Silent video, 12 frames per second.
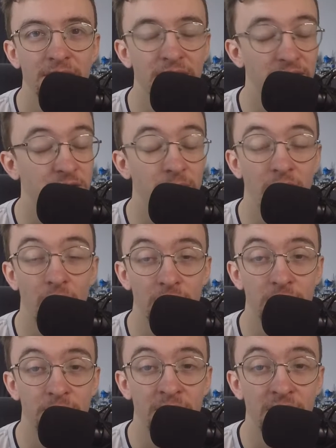It's going to be
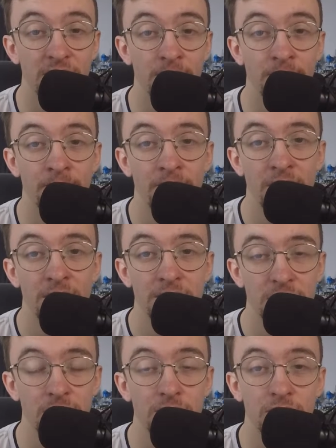hard to beat them
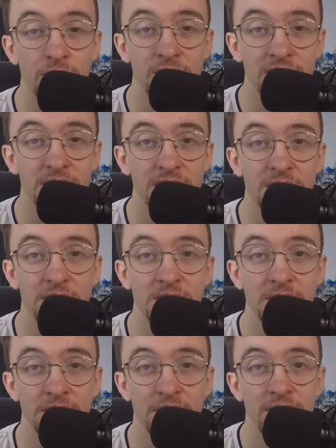so soon into the
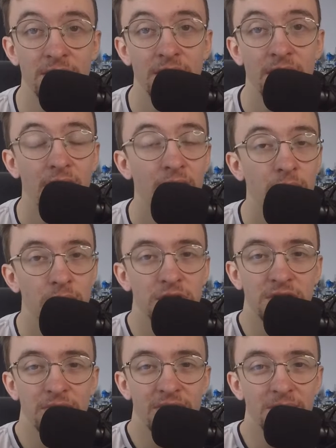season. Whereas
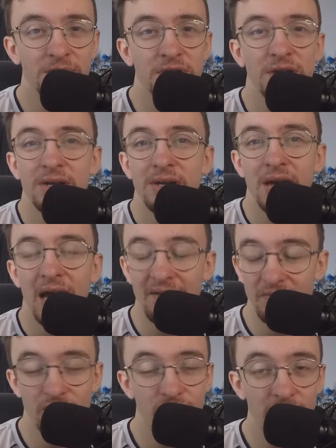Southampton
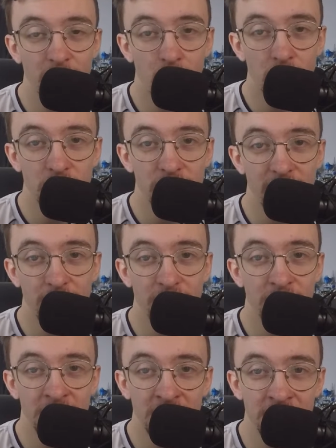haven't really watched their
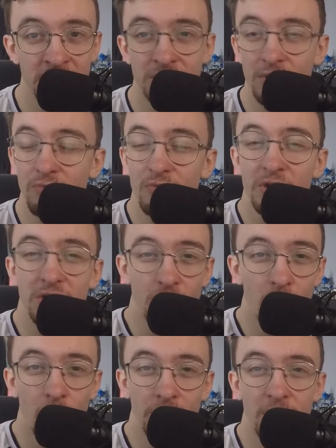pre-season, don't really
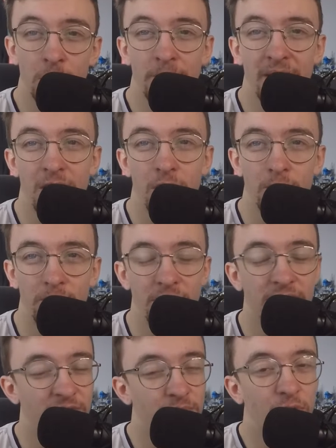know what they're about,
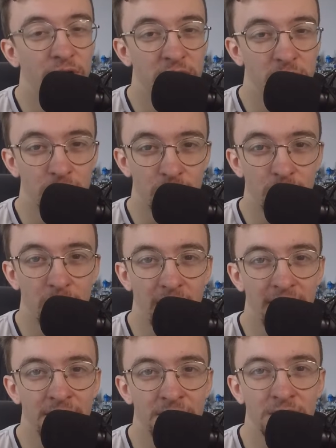but they've brought in some good
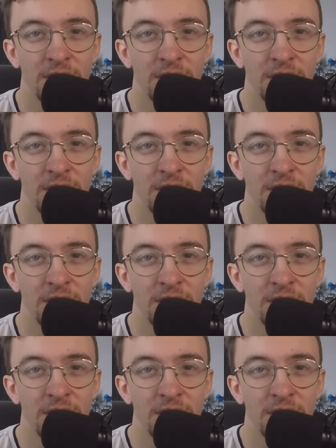players.